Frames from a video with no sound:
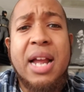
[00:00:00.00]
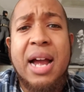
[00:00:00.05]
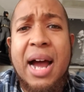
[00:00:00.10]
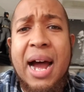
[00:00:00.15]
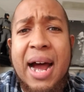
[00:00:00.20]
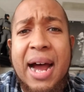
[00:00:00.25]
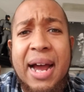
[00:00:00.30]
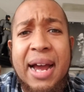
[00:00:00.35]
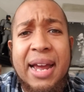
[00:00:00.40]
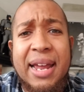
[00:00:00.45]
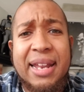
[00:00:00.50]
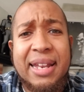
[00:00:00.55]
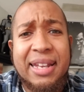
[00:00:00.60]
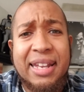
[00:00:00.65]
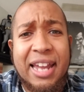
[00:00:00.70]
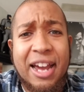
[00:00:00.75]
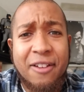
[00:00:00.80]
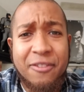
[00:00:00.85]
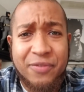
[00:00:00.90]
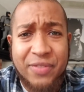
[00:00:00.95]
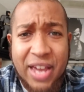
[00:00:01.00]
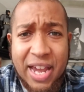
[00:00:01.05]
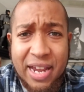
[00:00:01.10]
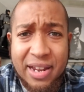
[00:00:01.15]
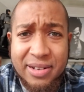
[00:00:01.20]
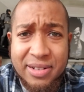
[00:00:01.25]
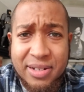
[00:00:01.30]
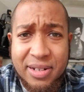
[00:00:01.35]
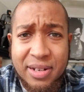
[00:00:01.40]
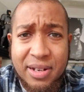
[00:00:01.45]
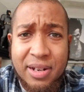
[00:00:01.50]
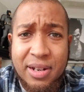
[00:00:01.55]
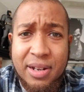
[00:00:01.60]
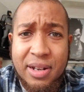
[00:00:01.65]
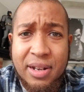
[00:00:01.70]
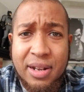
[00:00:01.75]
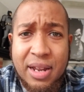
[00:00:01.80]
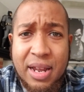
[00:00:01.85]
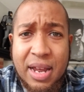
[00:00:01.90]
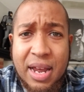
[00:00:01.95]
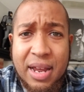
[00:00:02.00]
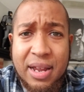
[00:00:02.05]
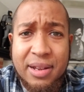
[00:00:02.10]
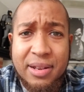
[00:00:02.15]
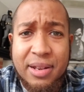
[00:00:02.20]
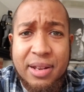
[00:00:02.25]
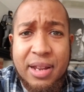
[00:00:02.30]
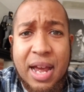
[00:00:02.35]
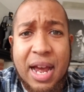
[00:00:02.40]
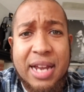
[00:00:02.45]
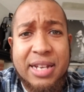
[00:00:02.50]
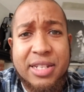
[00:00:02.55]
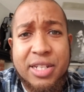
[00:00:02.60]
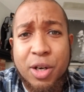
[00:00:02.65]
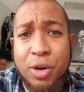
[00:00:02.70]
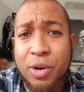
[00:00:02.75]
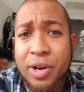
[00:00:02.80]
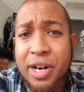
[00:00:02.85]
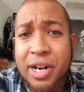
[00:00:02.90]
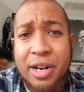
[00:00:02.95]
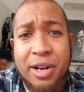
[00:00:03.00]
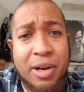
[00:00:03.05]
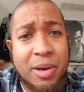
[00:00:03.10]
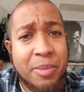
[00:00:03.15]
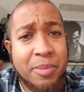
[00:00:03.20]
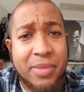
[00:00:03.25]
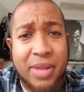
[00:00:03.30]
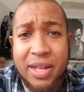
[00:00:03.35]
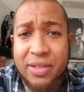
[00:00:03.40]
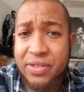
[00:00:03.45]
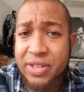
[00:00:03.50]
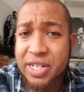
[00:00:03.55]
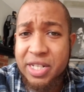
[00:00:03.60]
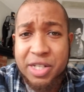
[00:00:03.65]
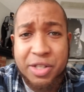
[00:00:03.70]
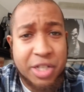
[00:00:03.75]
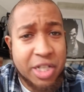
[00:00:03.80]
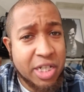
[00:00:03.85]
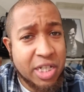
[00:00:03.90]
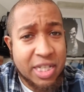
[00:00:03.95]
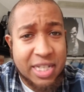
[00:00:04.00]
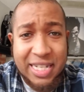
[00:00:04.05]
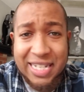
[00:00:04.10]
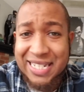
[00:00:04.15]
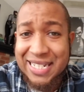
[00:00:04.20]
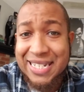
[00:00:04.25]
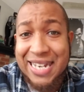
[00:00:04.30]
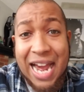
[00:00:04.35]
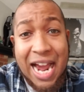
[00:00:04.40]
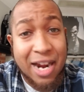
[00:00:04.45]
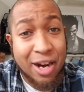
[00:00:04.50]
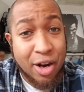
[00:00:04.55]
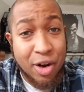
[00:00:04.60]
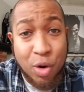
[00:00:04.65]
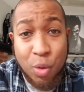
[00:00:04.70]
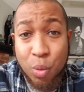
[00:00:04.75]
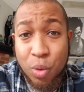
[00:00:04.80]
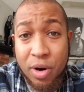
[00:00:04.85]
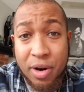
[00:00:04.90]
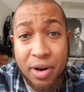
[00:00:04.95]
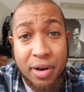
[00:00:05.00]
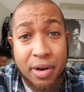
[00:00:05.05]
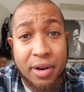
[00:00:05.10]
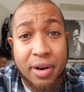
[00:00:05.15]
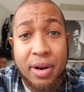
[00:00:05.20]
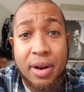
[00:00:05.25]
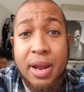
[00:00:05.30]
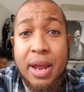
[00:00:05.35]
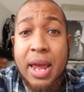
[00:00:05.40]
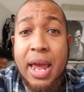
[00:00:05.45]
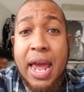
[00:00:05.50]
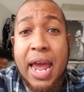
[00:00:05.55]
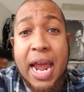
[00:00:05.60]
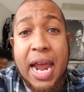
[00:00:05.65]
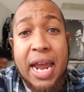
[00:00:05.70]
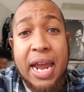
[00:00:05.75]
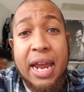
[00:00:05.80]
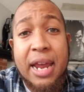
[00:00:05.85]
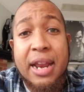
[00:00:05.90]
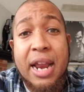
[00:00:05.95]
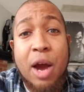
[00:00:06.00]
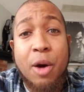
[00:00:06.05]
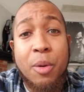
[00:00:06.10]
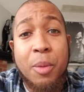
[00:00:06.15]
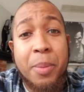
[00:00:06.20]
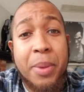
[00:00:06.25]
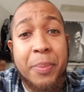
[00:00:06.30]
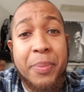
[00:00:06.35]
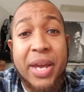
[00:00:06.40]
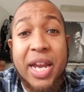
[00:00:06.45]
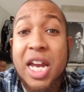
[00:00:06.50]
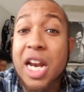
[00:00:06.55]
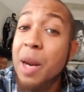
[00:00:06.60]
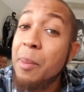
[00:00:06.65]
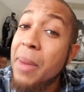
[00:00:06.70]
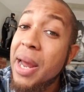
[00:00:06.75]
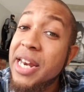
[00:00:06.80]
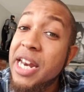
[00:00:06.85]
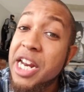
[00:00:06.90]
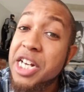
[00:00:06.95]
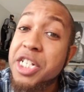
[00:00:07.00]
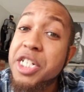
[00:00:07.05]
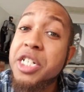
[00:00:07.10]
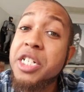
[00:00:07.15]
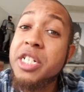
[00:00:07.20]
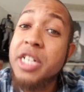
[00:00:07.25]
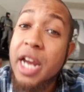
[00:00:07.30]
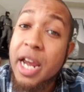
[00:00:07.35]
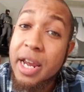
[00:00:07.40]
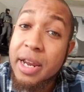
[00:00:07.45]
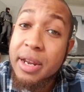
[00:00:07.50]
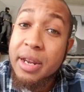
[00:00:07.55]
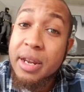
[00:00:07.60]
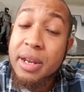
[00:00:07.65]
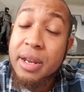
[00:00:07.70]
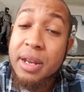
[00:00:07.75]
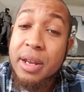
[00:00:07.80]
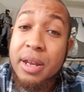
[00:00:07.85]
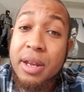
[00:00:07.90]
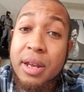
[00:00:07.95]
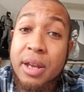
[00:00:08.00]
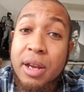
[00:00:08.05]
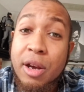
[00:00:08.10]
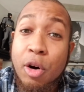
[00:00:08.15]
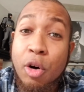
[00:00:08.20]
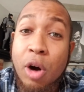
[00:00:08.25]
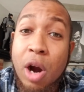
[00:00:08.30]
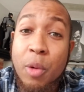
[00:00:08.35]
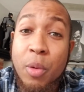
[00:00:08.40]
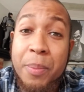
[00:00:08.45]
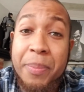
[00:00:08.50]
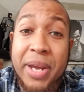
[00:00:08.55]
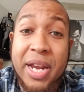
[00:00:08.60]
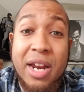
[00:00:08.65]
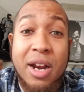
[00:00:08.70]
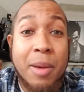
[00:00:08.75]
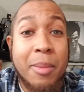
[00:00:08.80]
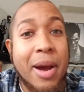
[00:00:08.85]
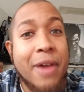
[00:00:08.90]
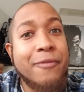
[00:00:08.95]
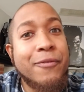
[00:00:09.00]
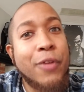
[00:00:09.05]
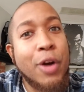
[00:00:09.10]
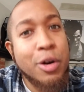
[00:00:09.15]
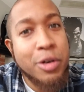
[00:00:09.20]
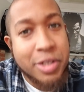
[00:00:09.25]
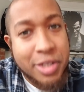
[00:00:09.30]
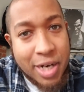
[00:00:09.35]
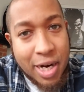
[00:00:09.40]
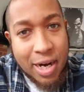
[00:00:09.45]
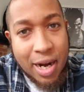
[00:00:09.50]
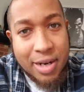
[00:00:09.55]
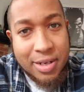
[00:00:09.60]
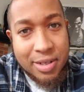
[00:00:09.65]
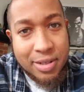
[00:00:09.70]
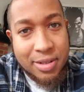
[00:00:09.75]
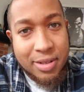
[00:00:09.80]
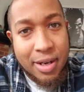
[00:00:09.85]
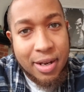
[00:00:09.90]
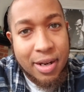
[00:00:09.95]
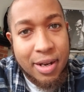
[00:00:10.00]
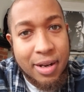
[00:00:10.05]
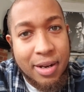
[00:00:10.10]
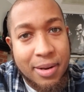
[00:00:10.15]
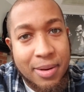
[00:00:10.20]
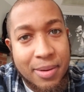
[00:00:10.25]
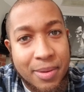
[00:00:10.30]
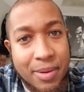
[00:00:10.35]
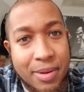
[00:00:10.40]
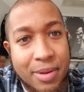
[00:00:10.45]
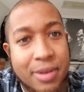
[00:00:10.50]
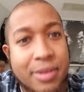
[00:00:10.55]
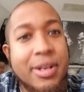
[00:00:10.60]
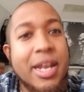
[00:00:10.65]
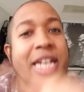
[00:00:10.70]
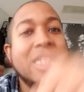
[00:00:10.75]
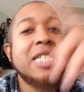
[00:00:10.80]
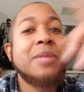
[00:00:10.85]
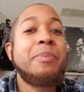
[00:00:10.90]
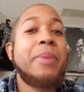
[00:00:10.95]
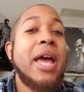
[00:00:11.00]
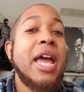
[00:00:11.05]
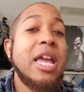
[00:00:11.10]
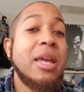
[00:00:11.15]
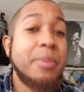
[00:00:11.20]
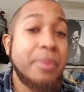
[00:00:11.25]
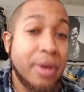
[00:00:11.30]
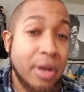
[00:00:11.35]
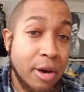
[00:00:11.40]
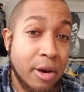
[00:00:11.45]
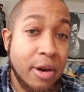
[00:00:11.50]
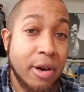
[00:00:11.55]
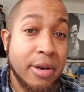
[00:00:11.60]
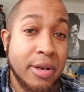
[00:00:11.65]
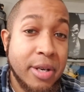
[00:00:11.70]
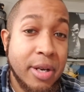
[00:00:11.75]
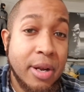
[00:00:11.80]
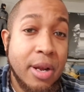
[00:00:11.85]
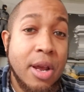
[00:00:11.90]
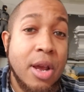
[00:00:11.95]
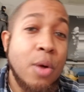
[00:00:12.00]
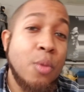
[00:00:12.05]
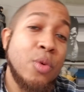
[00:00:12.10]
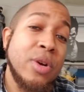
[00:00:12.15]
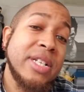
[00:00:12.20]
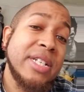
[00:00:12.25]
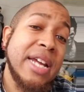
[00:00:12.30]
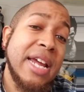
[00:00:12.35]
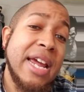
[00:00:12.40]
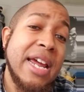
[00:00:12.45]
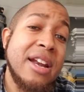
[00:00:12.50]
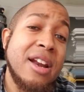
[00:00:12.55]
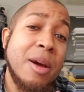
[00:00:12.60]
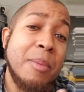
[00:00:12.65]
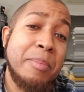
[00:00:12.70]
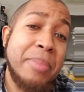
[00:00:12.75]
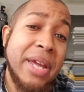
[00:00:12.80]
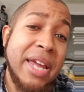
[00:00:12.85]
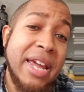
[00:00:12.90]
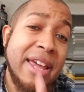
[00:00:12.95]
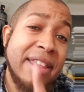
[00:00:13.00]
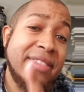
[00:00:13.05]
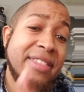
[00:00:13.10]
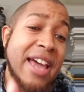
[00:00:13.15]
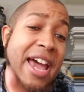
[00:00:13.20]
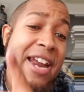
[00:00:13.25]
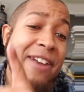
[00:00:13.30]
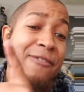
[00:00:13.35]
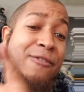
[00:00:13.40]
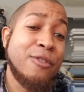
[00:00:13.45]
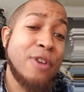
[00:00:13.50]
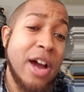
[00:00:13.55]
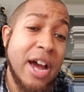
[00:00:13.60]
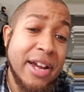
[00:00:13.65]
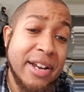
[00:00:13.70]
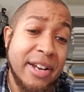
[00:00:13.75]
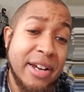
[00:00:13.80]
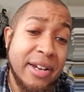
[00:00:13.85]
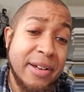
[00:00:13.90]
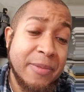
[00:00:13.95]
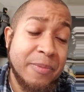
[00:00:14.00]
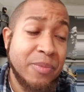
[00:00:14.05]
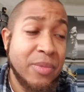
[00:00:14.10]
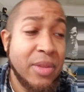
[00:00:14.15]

I left that. I told him that this just is not going to work, and I will be picking up my next check, or I will be picking up my first check, I should say, next pay period, which ended up being that Friday.